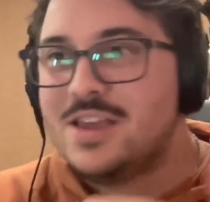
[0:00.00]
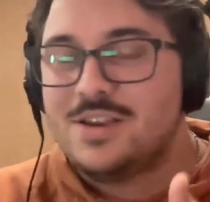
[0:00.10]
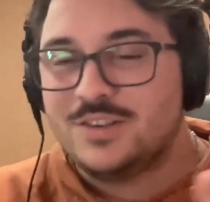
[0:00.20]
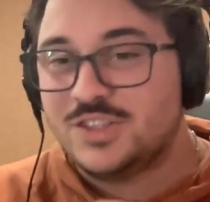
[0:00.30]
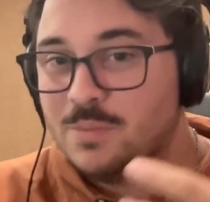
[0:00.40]

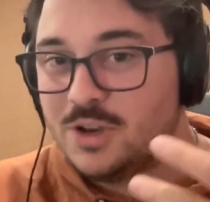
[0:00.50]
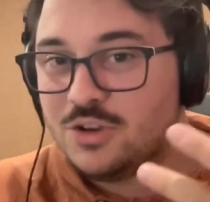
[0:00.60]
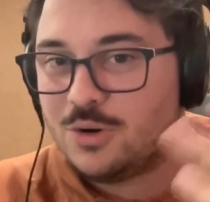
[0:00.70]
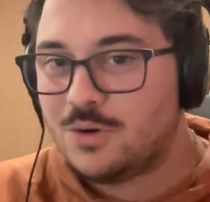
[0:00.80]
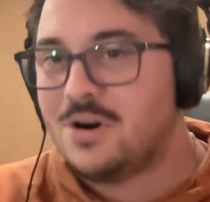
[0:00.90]
It's the
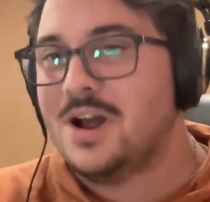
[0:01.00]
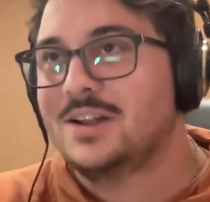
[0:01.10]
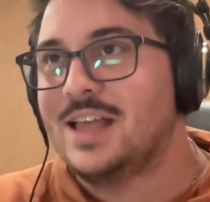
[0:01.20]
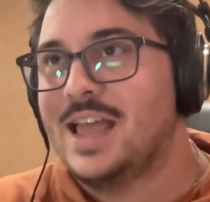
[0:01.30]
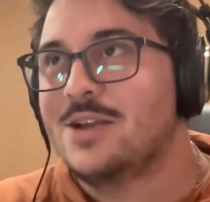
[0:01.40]
Matoran
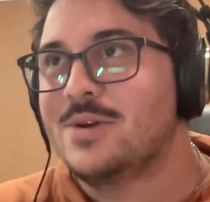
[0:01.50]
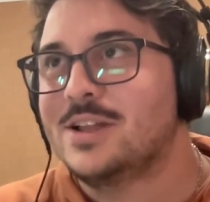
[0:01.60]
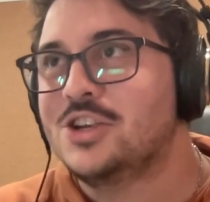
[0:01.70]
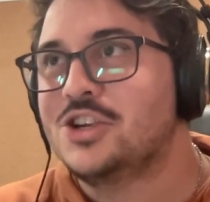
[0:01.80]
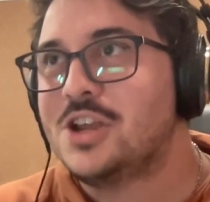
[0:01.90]

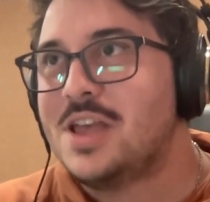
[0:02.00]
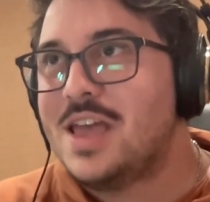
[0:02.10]
language,